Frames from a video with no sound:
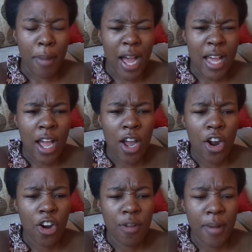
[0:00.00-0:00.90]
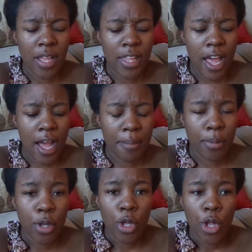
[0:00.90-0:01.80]
I heard about the app
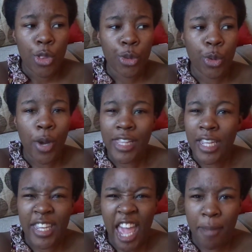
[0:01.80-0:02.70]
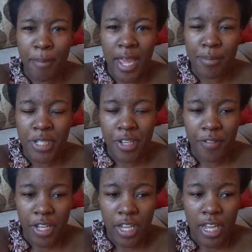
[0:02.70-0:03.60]
through I think Gay Babe
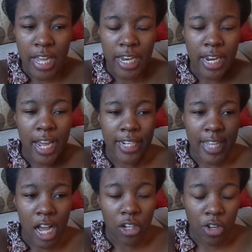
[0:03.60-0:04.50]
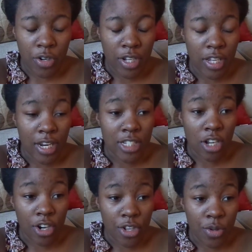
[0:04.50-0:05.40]
TV and then I downloaded it and I
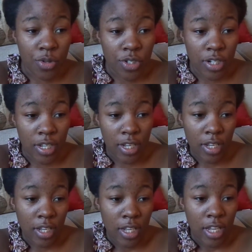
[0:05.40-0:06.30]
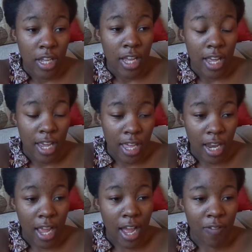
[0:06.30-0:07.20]
started using it and
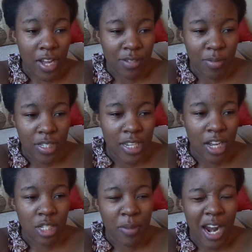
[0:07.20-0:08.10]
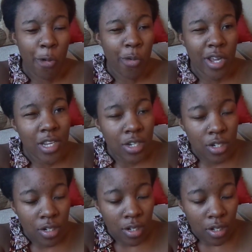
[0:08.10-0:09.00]
like I've got some discounts but I wish